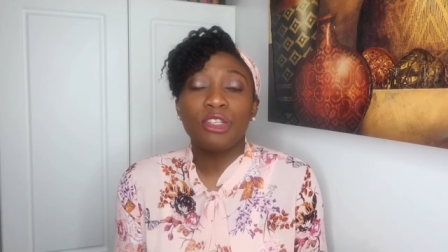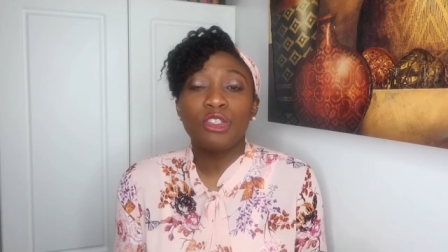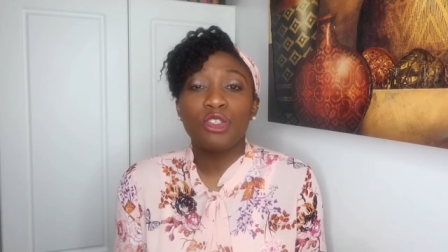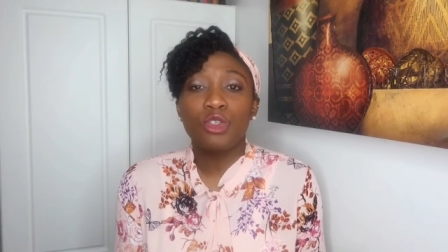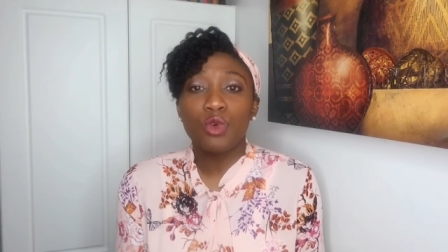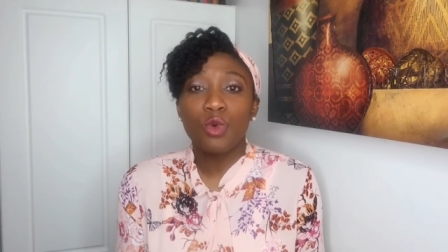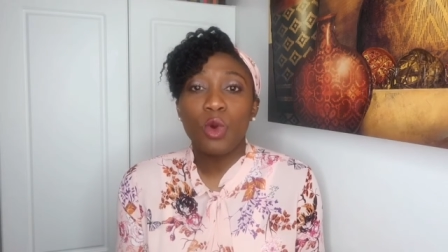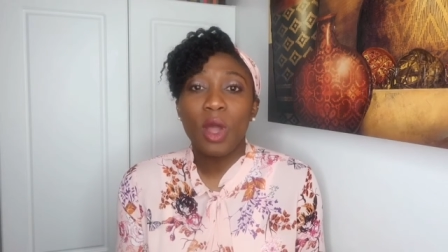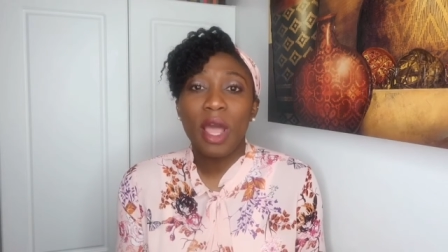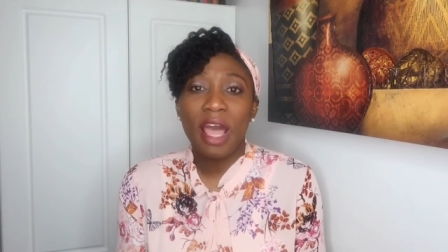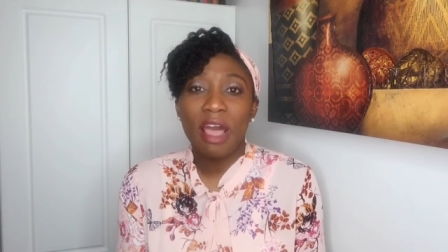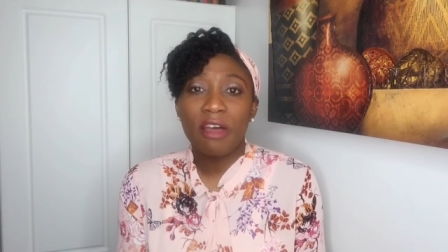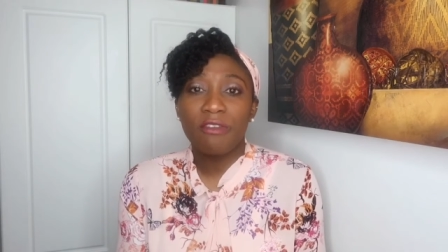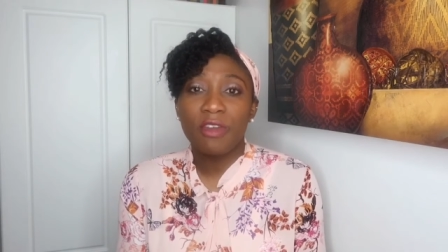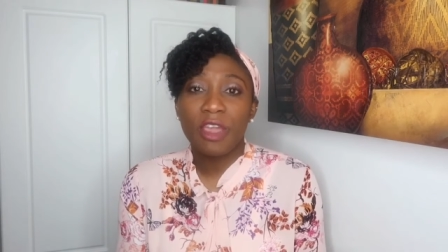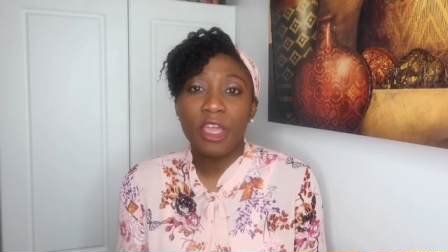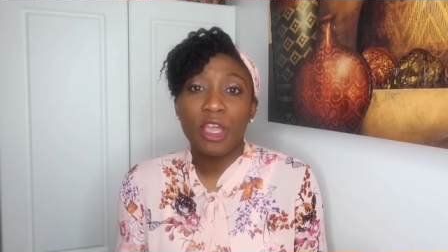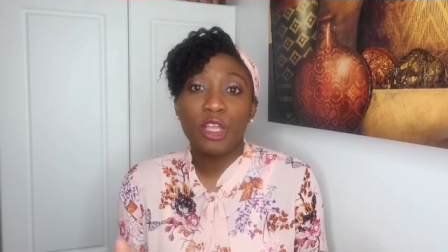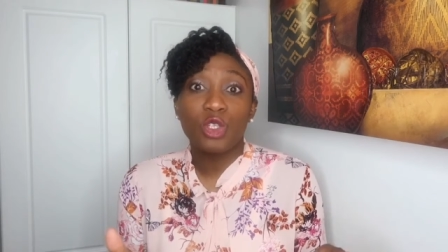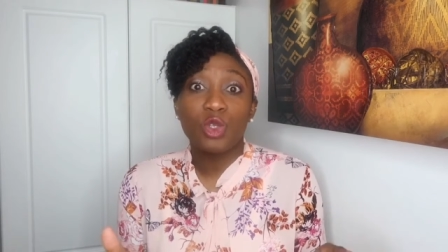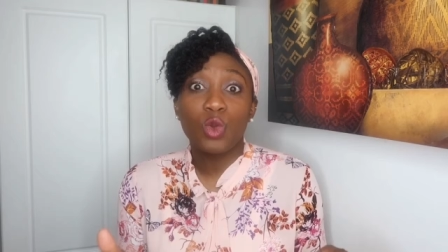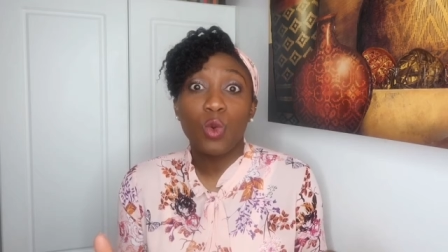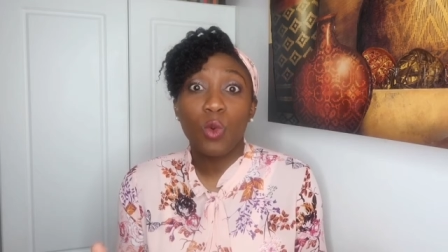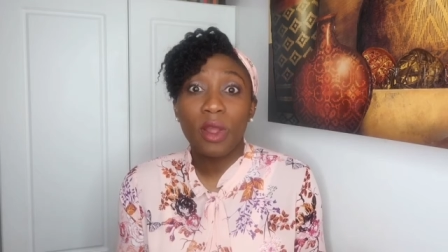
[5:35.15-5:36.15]
do have
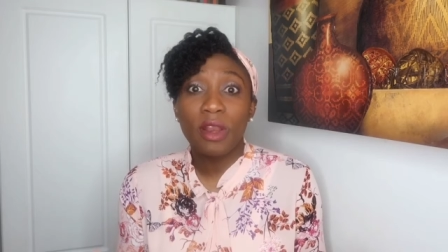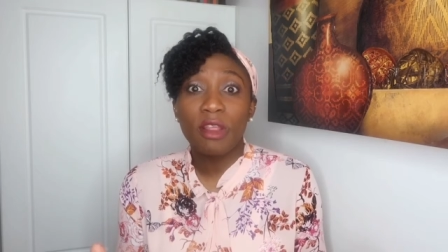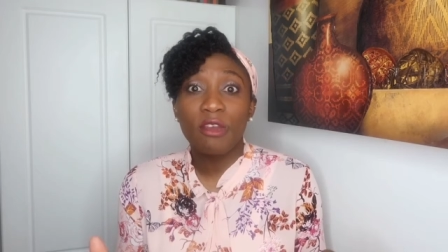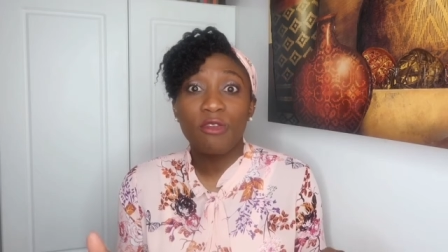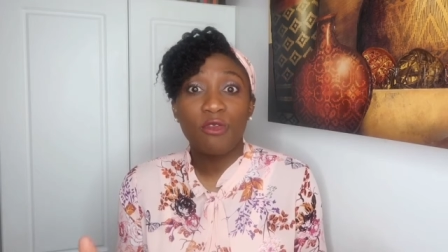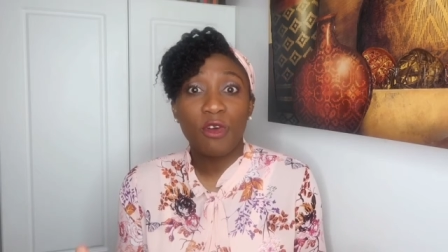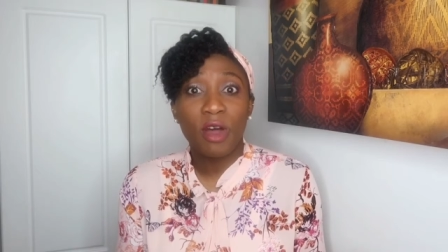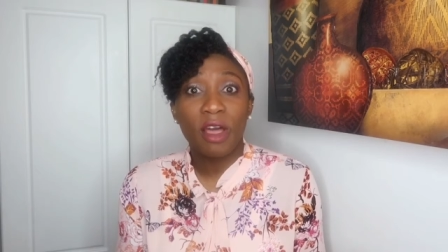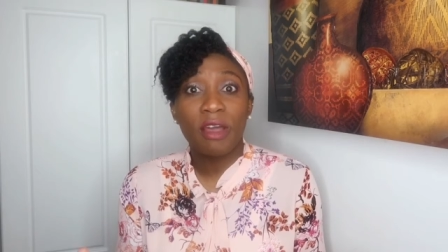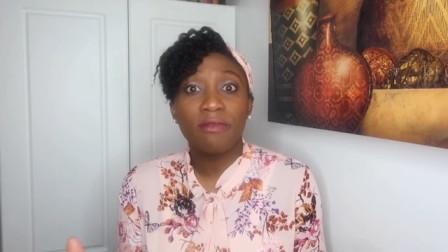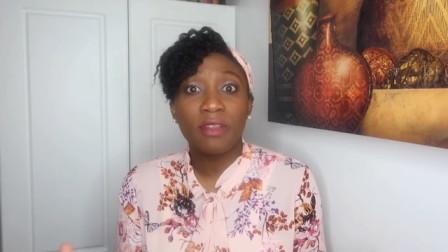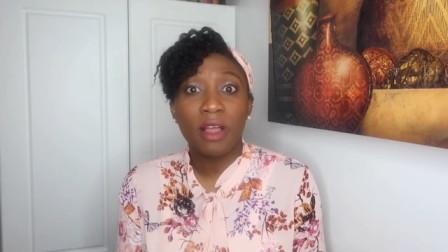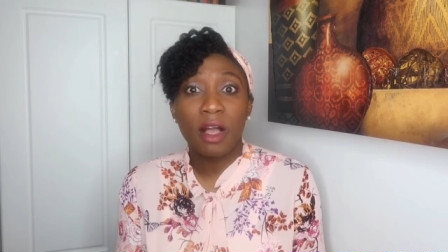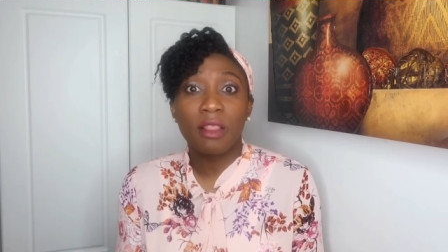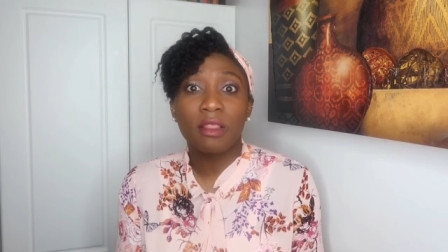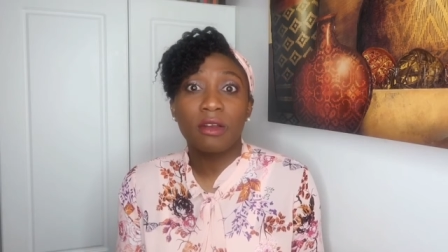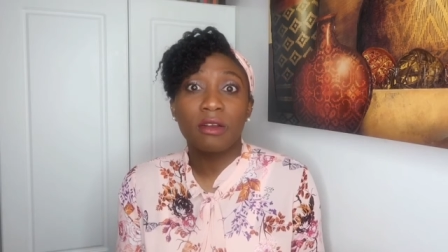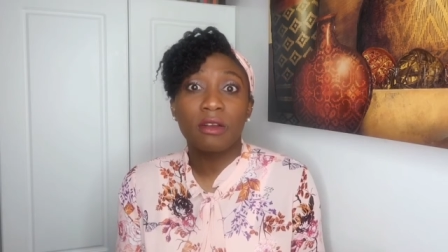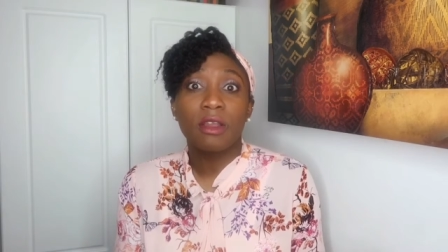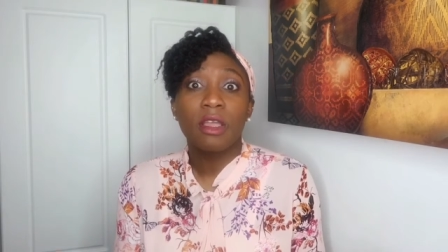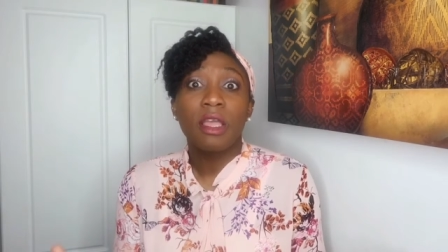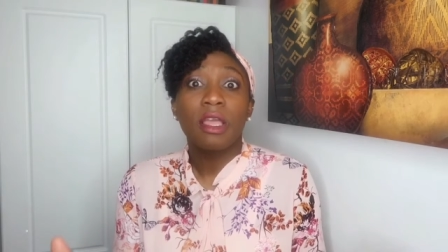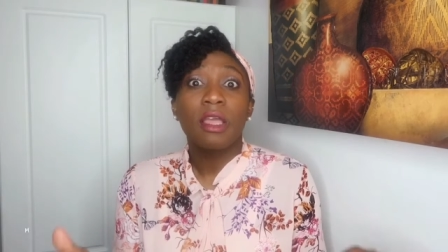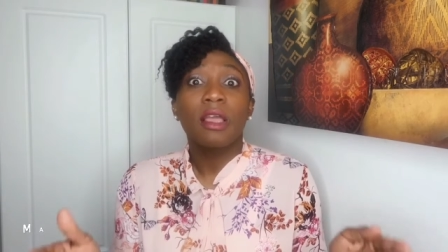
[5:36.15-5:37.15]
a
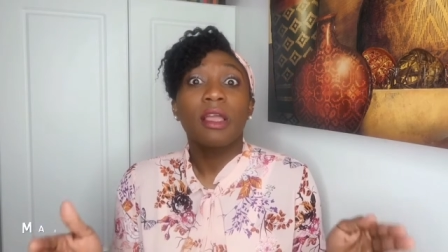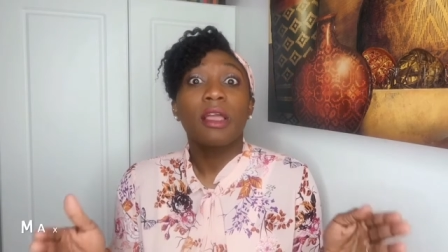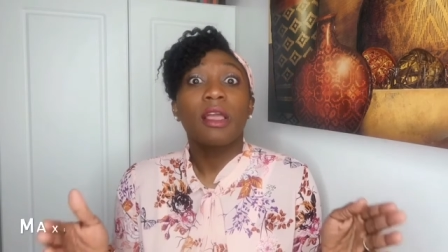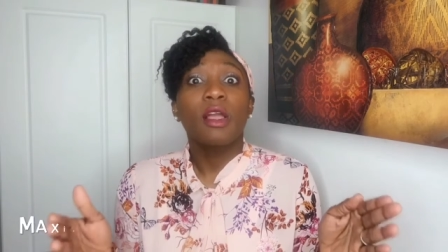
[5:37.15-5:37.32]
$25